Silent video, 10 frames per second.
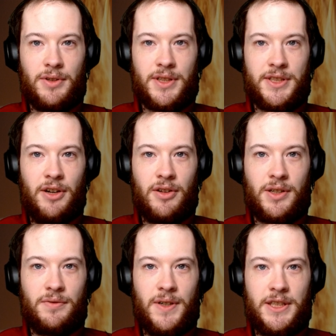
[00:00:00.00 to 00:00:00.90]
with a
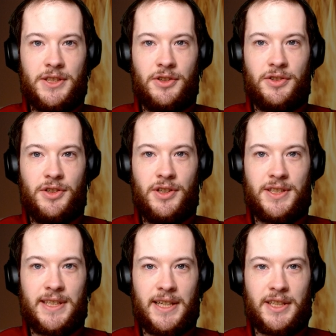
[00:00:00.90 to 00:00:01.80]
solid first through third
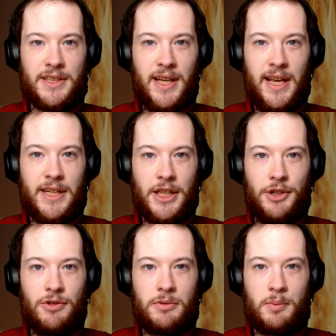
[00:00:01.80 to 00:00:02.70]
stages and a
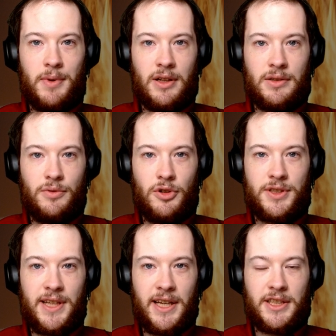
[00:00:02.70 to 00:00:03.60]
liquid propellant fourth
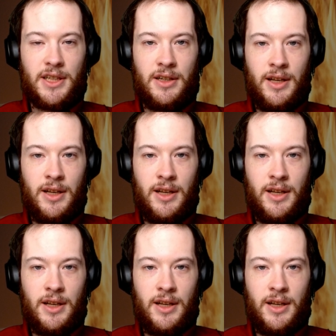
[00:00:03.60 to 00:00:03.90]
stage.